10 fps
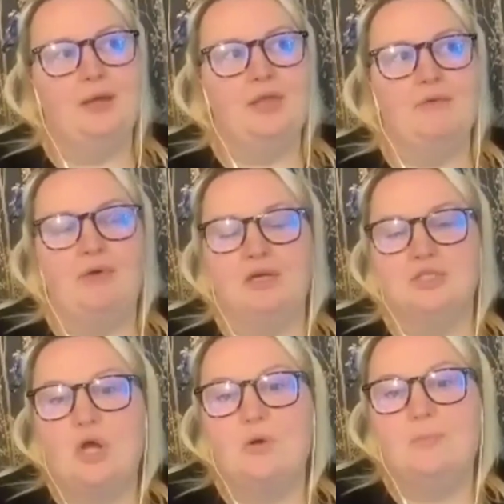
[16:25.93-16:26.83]
there are
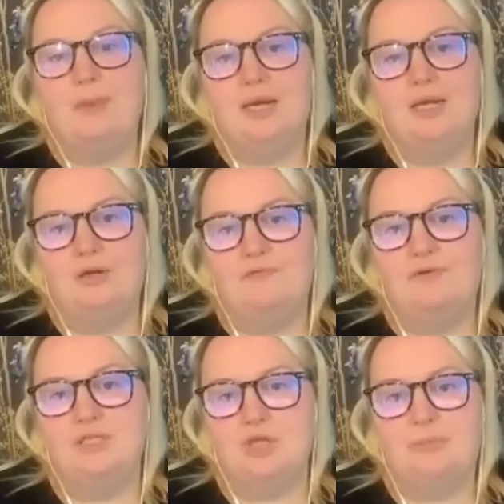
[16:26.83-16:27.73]
so many
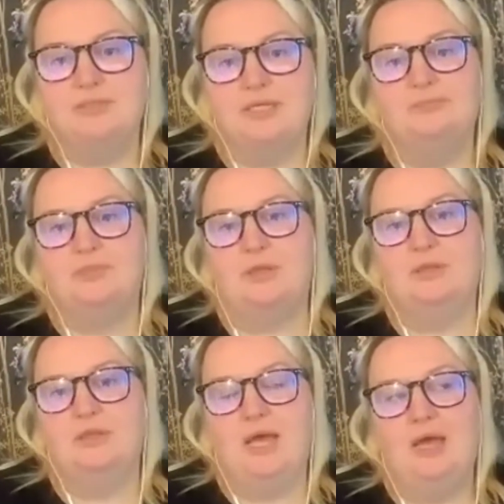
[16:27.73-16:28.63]
lovely top tips
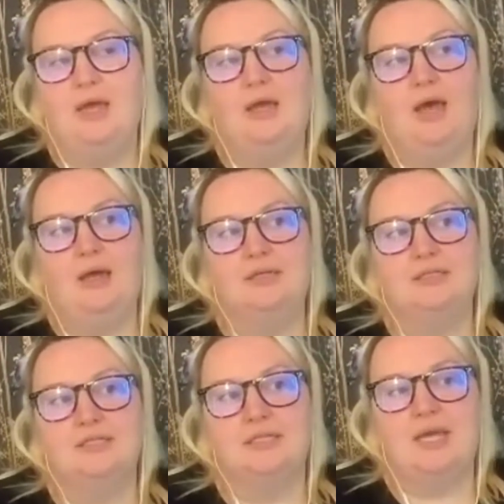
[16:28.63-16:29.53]
on there,
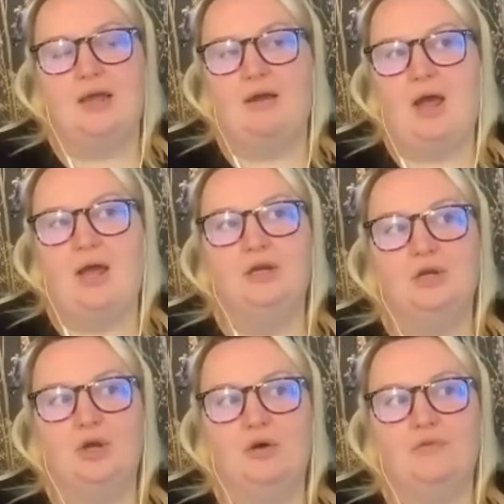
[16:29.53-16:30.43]
and yeah, I
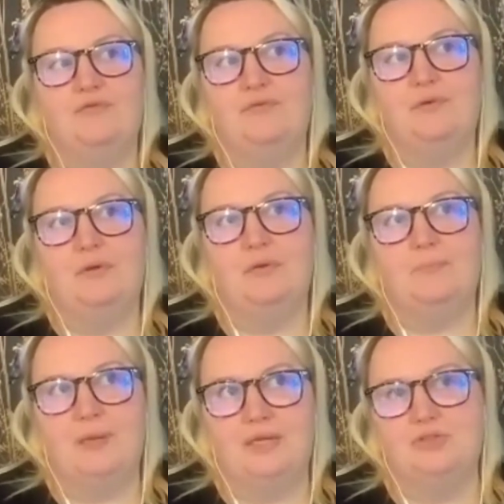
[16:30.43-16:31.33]
love
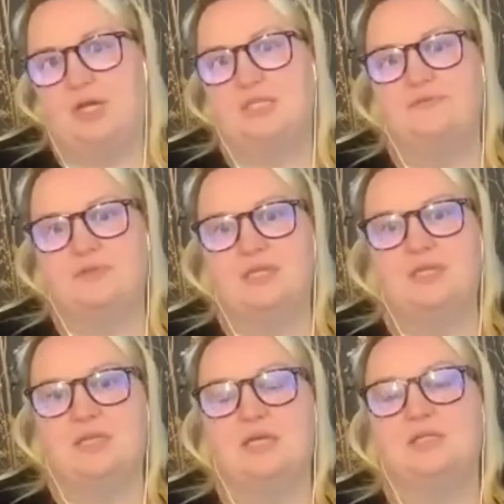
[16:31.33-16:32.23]
Pinterest for
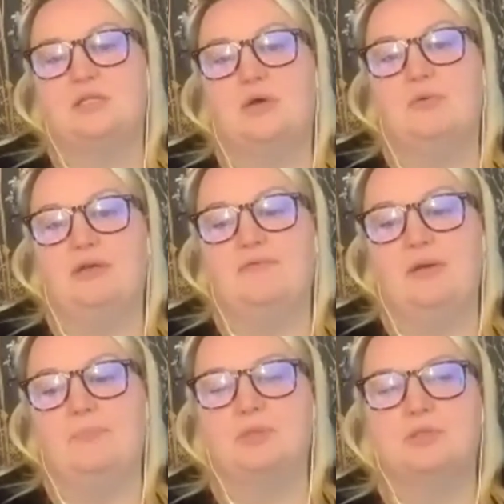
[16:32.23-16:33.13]
things like slow
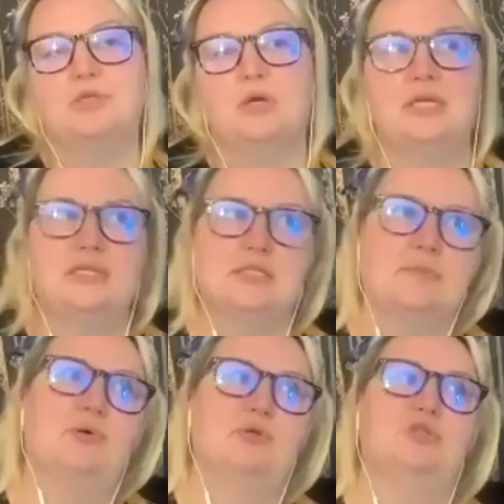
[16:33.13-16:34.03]
living, but it's
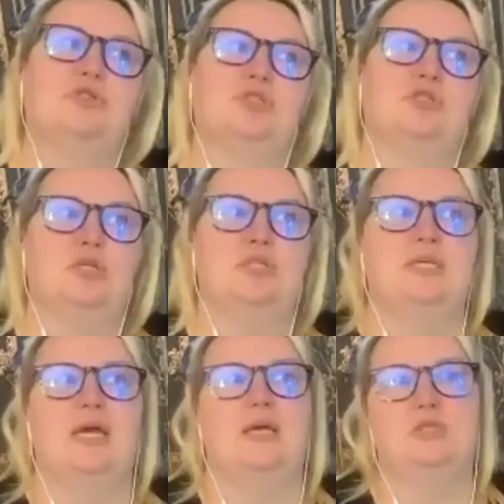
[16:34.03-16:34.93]
important just not to
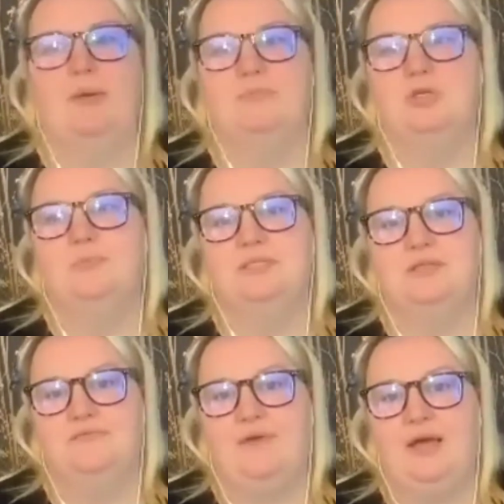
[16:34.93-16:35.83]
get swept up into
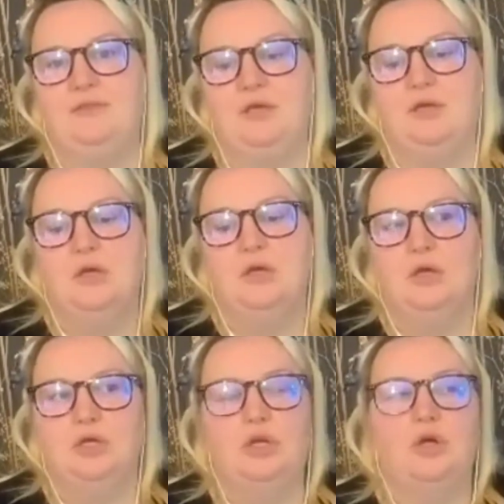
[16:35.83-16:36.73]
the fact that,
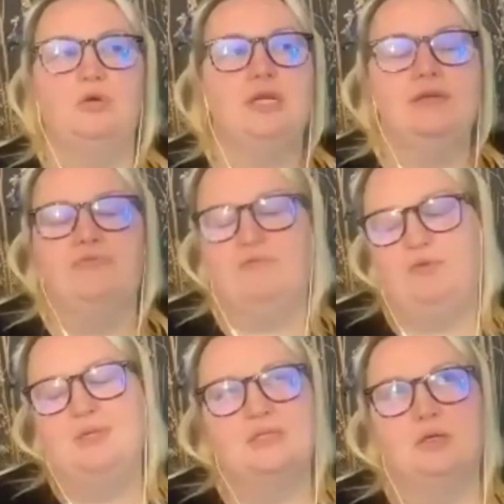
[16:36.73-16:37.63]
you know, your living
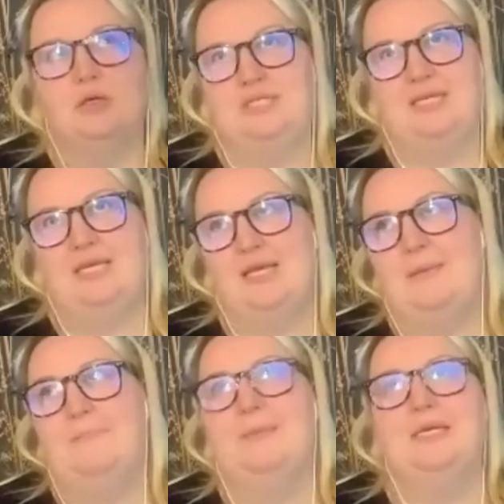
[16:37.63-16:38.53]
room isn't going to
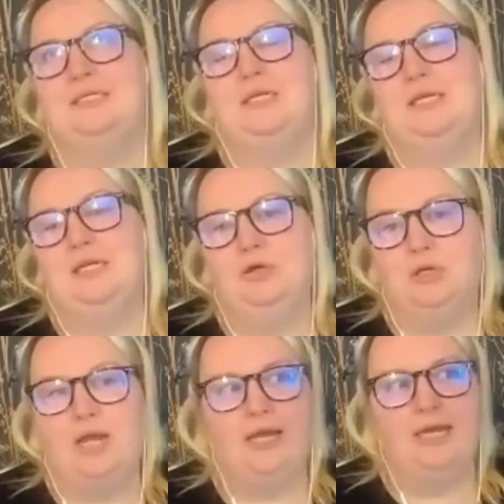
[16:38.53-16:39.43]
immediately
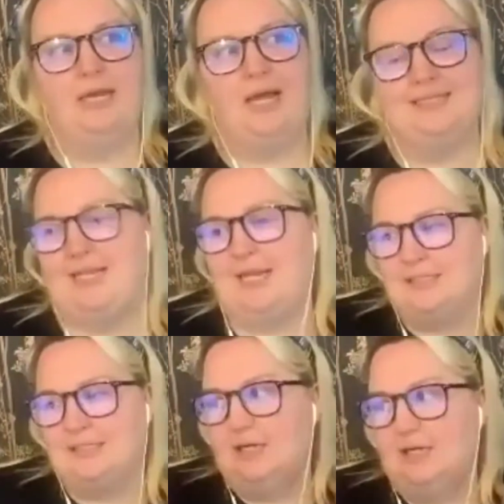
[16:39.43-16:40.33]
look like an
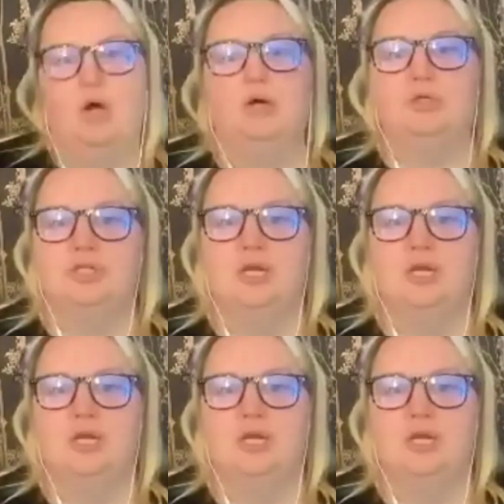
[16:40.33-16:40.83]
Icelandic lodge.